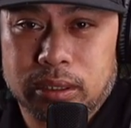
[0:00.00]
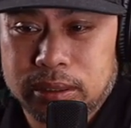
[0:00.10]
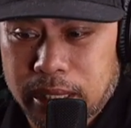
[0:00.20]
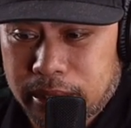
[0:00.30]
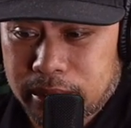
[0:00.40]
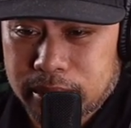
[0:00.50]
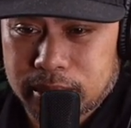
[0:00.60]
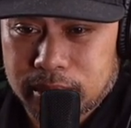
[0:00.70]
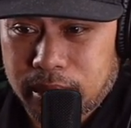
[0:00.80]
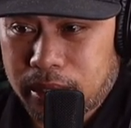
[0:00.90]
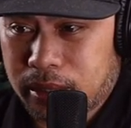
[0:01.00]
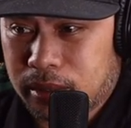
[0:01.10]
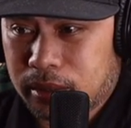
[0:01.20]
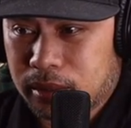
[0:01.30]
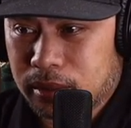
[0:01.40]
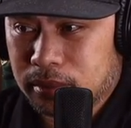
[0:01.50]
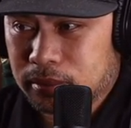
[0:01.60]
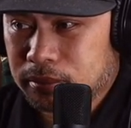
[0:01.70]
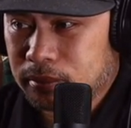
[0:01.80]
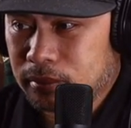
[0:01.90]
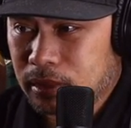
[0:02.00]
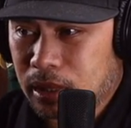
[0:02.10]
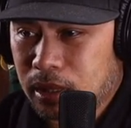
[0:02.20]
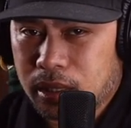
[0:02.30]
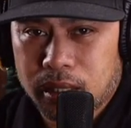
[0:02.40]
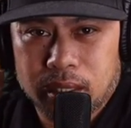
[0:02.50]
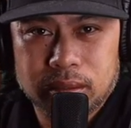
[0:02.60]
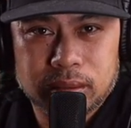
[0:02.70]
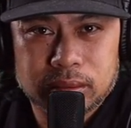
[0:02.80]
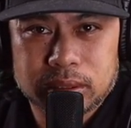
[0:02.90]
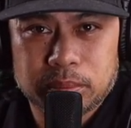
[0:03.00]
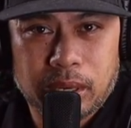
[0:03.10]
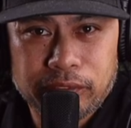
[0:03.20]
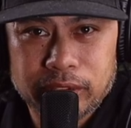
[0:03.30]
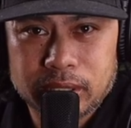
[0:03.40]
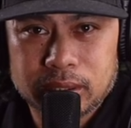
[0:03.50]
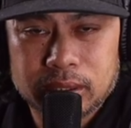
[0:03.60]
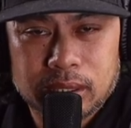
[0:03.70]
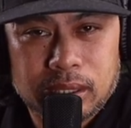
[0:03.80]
It's like this like I don't know this muffin